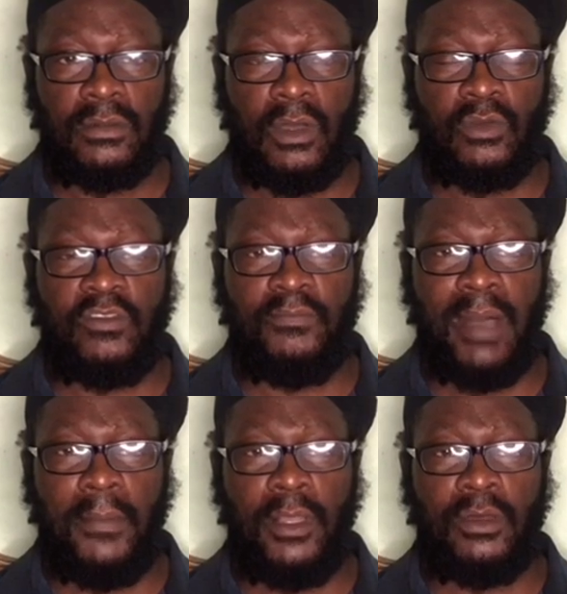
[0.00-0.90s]
out of
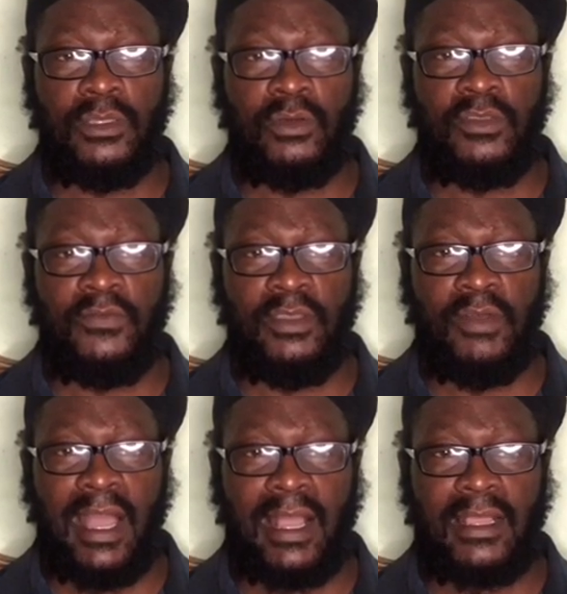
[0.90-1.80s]
Babylon, out of
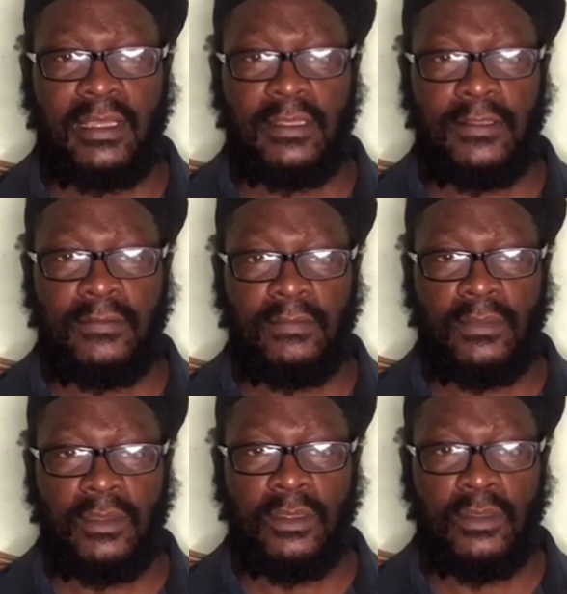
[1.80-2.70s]
Iraq,
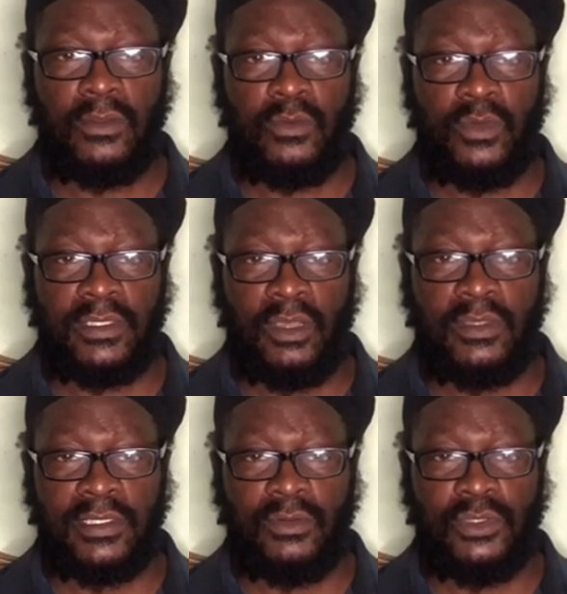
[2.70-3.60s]
was
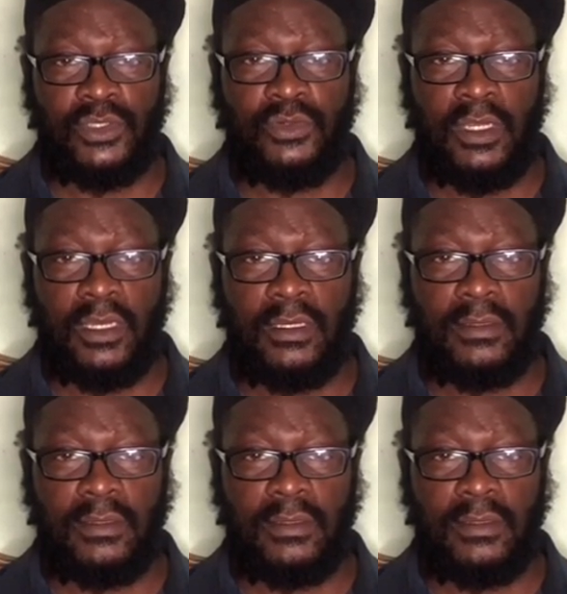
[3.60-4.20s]
also Judah.